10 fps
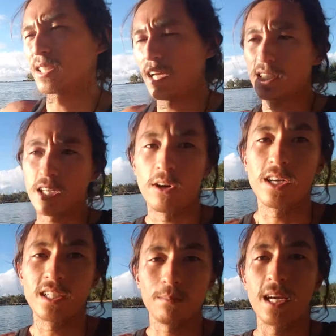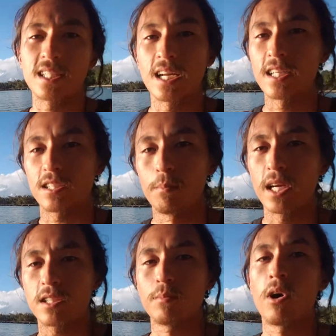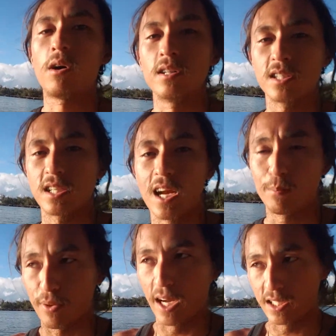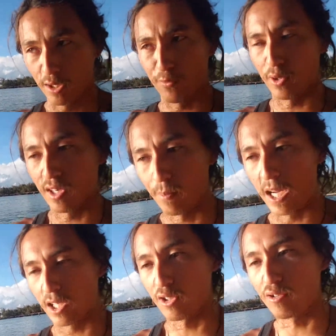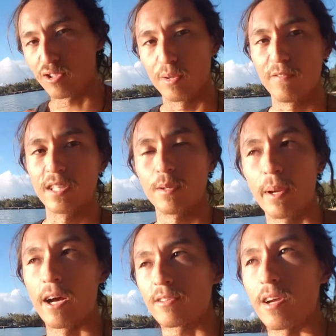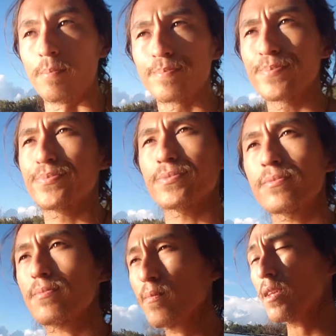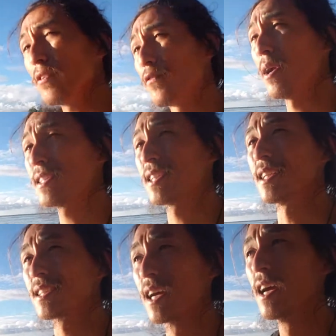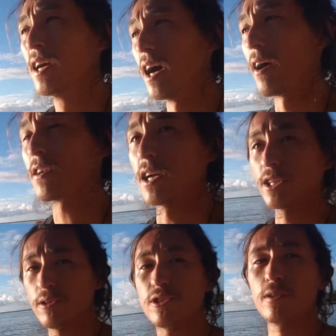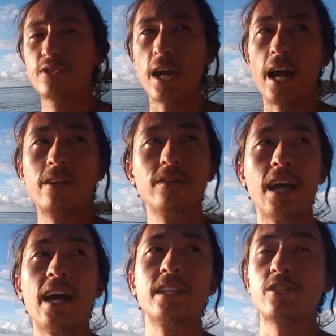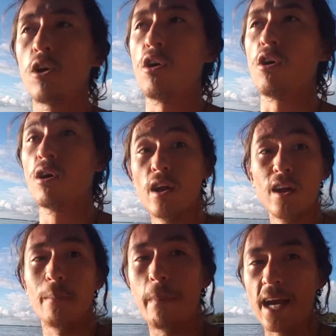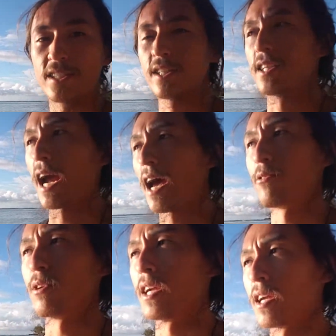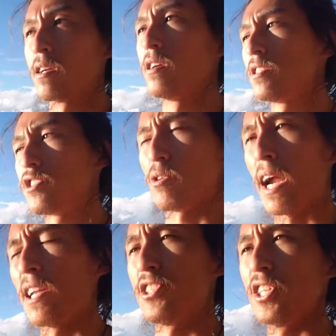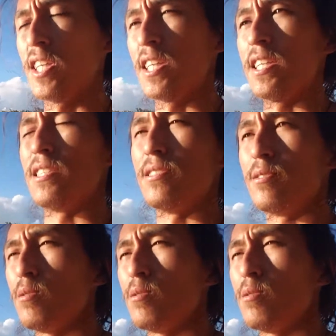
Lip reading: necessarily make sense to mix them all in the same place if you're going to make YouTube vids about them. For instance, I've got a YouTube channel that is all Magic the Gathering, strategy, and